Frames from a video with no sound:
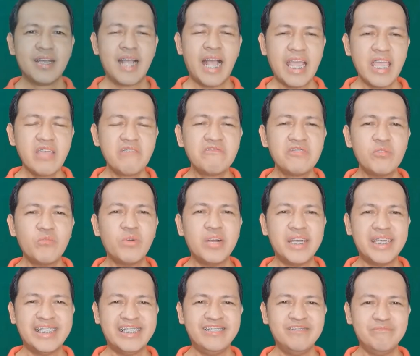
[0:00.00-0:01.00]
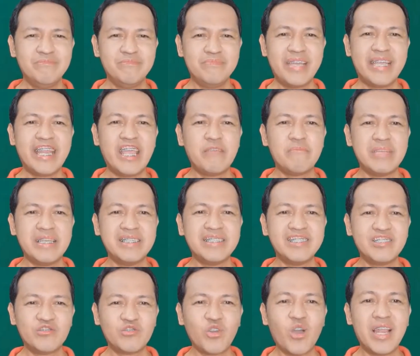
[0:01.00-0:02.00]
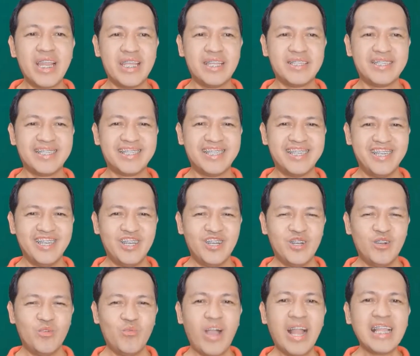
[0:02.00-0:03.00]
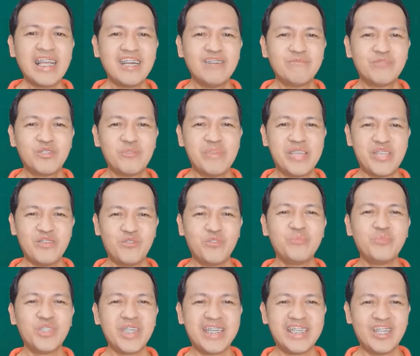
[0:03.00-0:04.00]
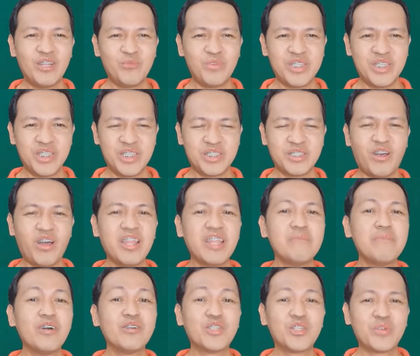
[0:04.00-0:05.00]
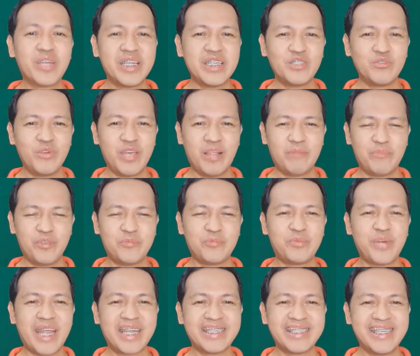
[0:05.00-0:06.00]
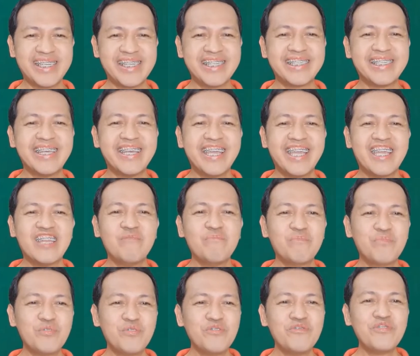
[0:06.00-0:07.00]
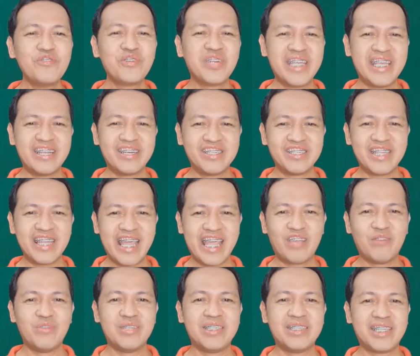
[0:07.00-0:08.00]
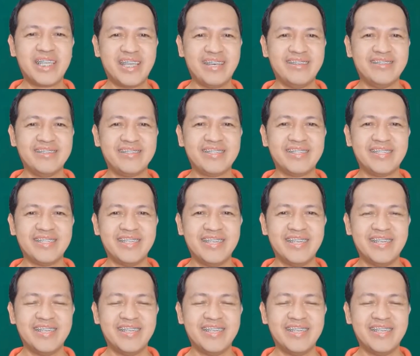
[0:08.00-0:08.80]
Hi everyone, my name is Tolets. Welcome to my YouTube channel, which is all about trying to help you practice and improve your English language skills.